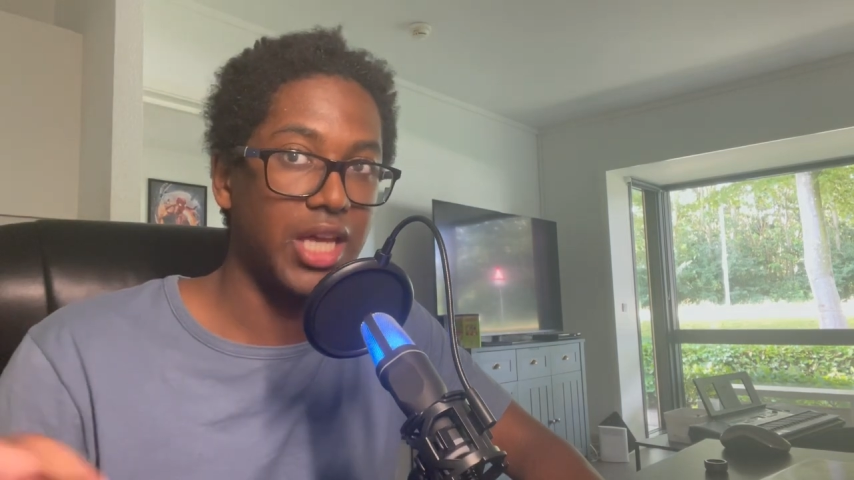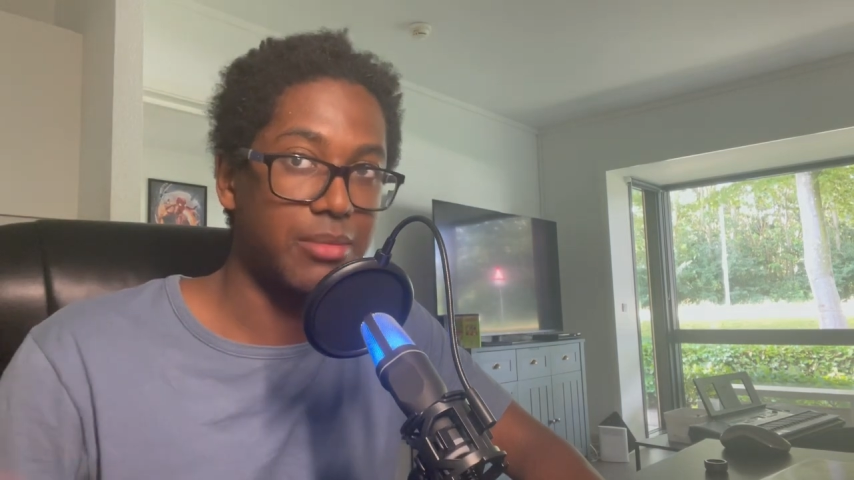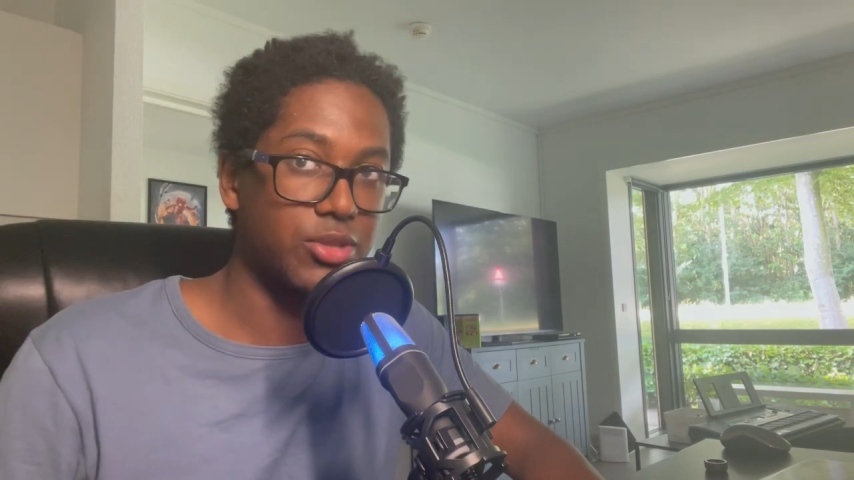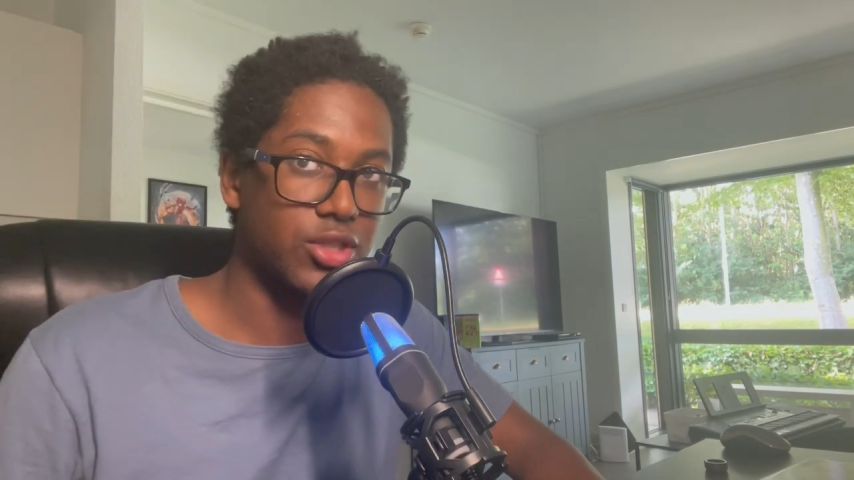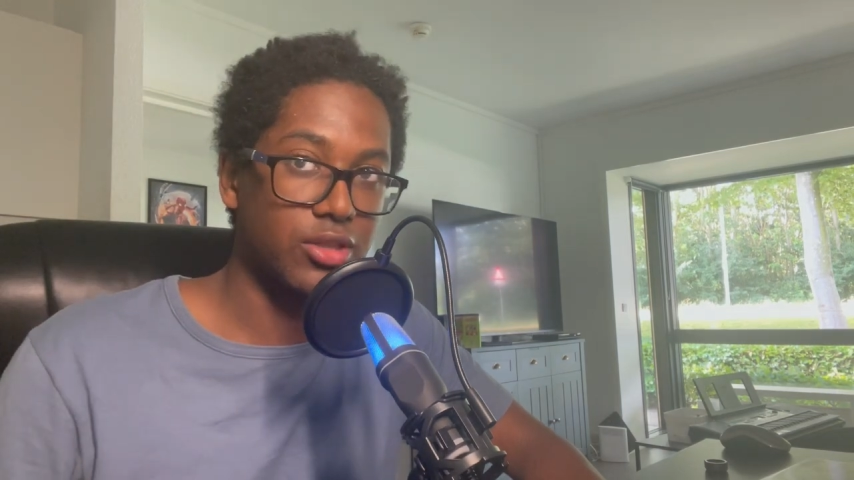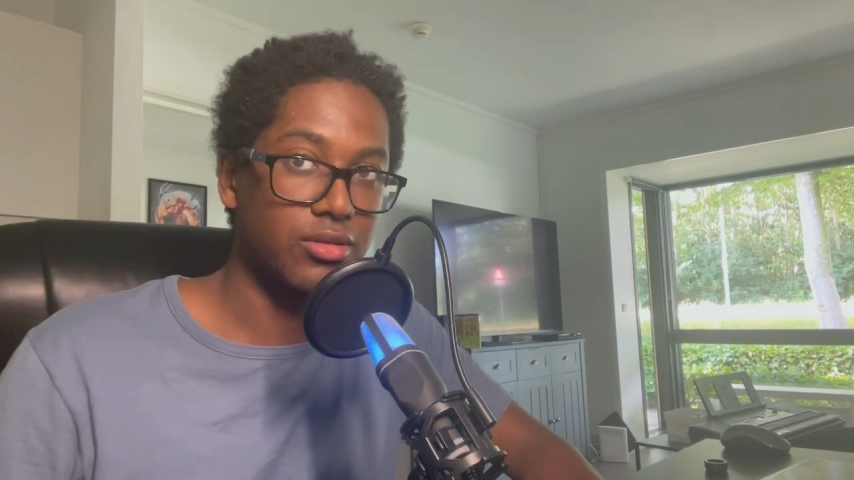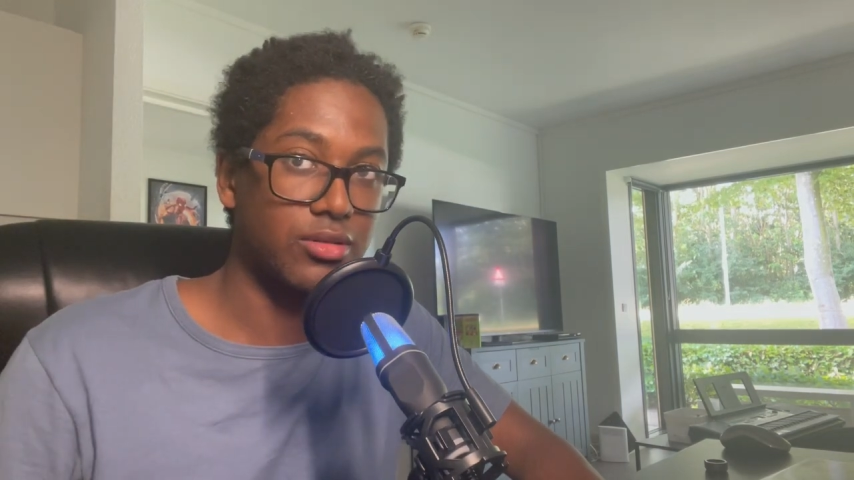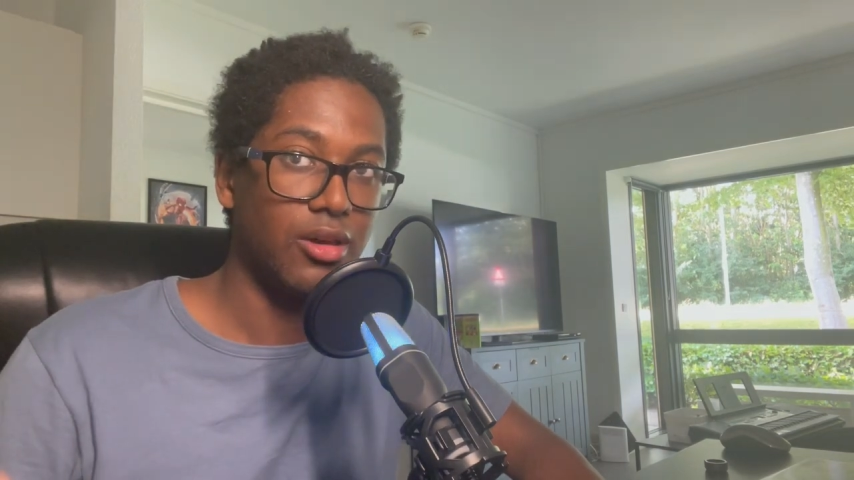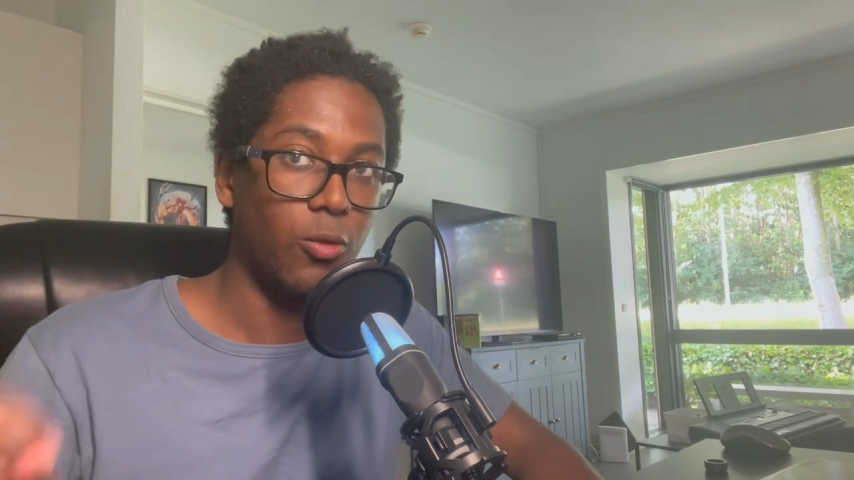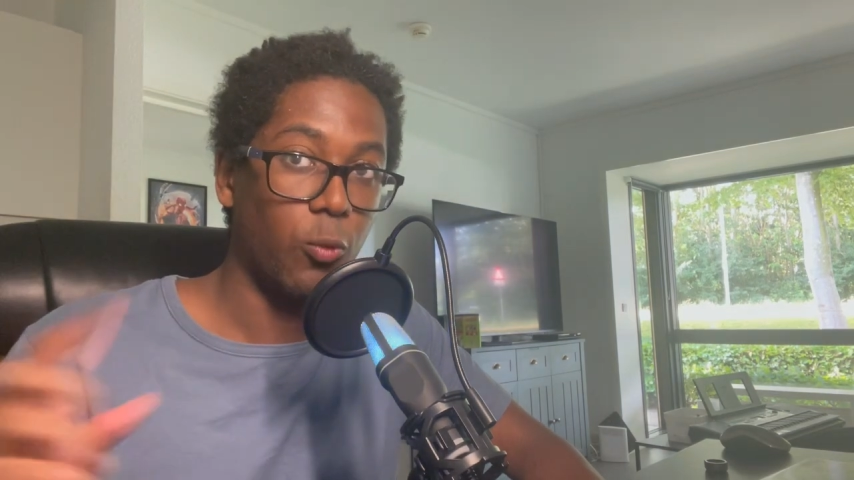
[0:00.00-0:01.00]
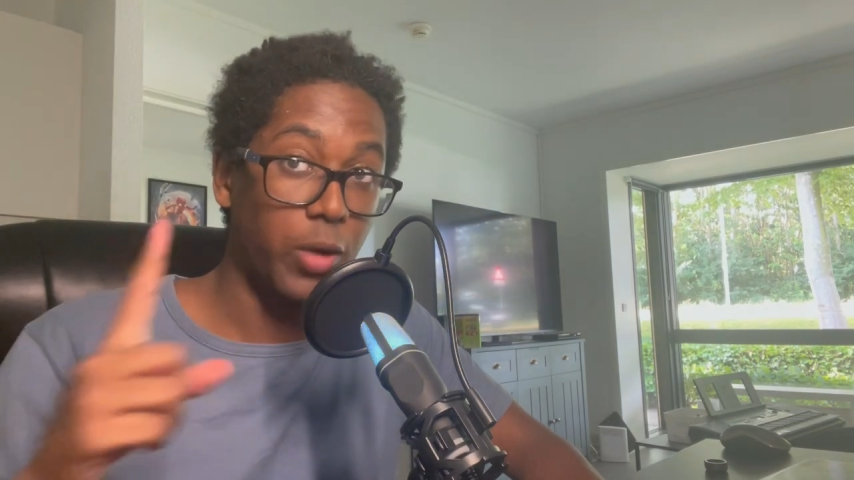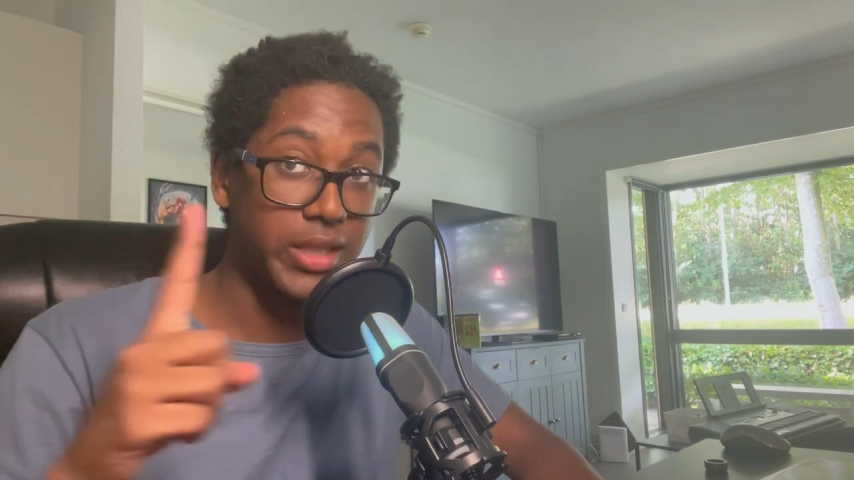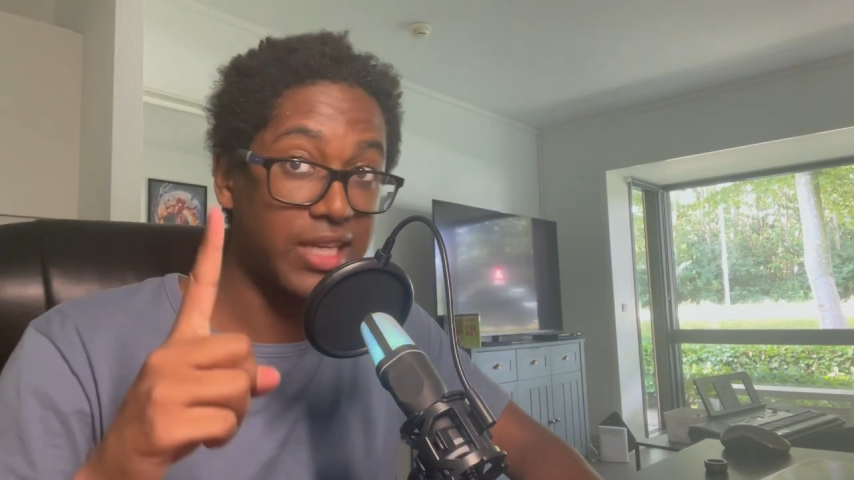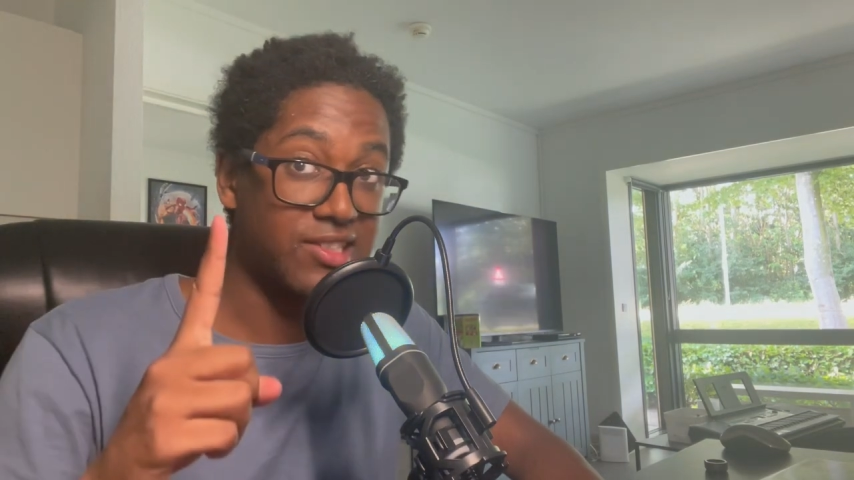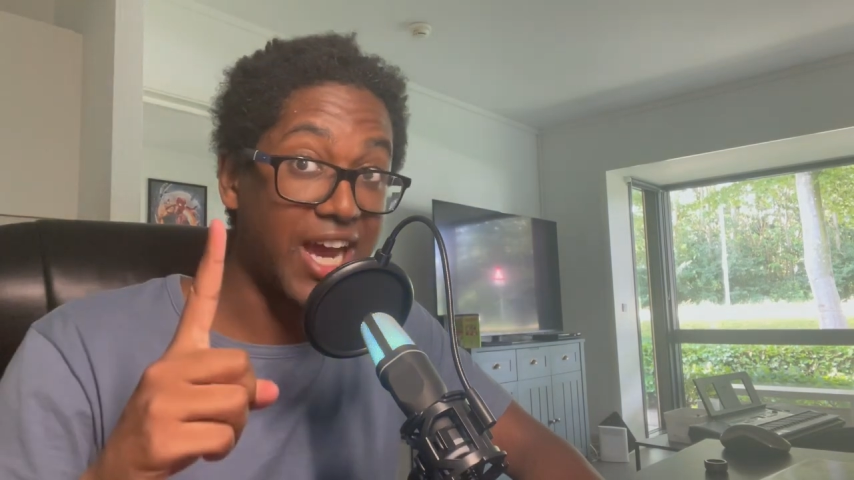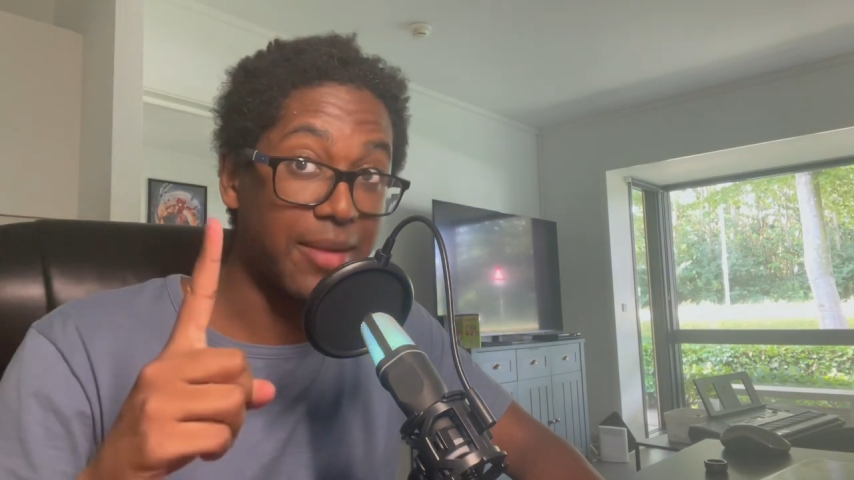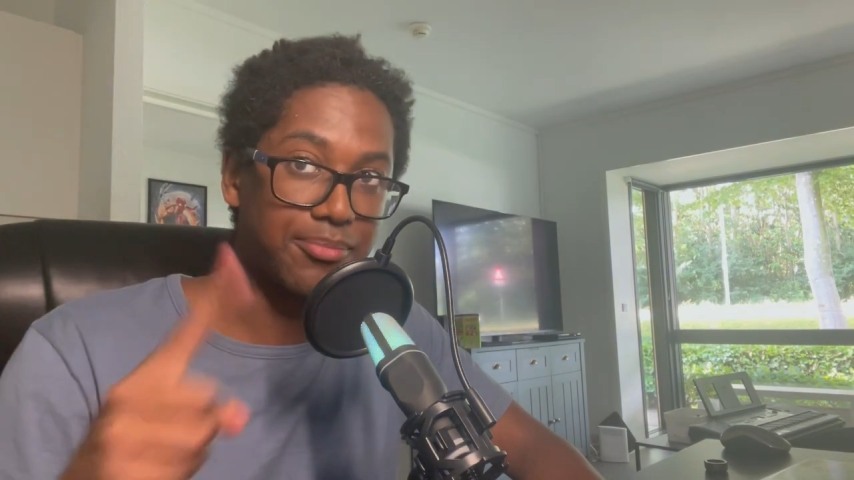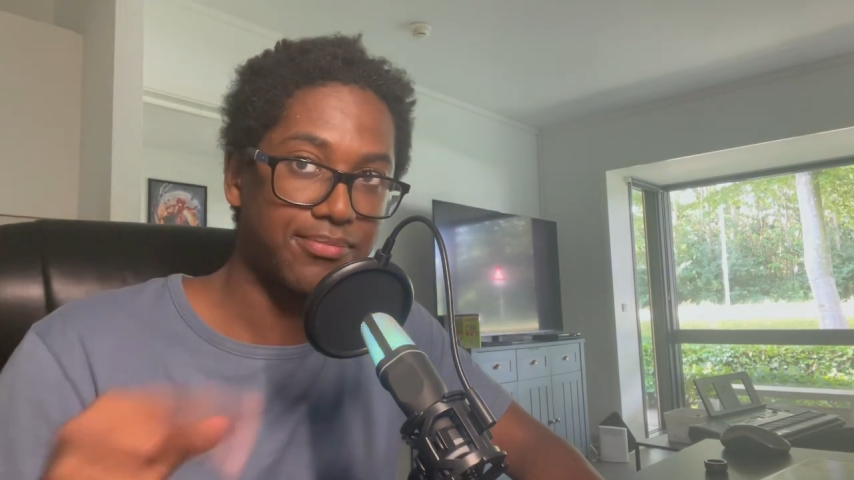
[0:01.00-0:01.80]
episode, one at a time.